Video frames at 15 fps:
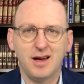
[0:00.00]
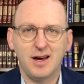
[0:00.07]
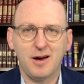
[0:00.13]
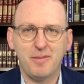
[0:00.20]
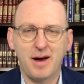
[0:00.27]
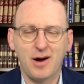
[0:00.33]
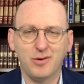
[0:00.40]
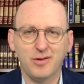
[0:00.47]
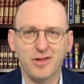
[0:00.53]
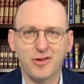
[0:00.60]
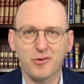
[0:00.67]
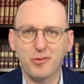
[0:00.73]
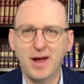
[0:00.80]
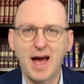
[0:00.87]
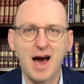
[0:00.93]
about the
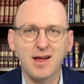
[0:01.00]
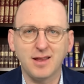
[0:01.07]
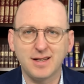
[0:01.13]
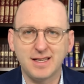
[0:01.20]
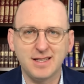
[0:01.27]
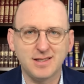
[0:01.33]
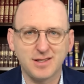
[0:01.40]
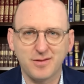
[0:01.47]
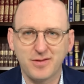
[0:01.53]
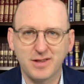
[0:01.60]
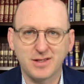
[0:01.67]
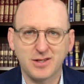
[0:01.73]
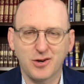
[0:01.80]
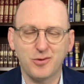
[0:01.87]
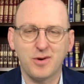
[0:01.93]
realities of the
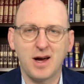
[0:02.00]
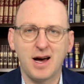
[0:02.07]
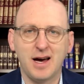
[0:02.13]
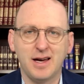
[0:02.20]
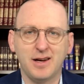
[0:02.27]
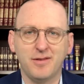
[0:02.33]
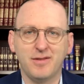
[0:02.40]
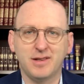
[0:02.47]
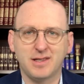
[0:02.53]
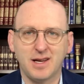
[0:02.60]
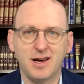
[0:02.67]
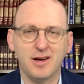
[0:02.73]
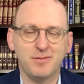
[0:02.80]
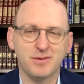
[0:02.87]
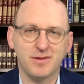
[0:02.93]
Torah and of the
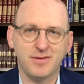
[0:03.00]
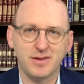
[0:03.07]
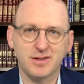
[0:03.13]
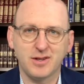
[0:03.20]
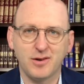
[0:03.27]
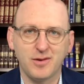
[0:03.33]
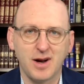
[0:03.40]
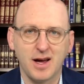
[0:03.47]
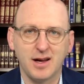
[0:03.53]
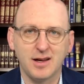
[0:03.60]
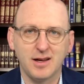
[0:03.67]
times of the Torah.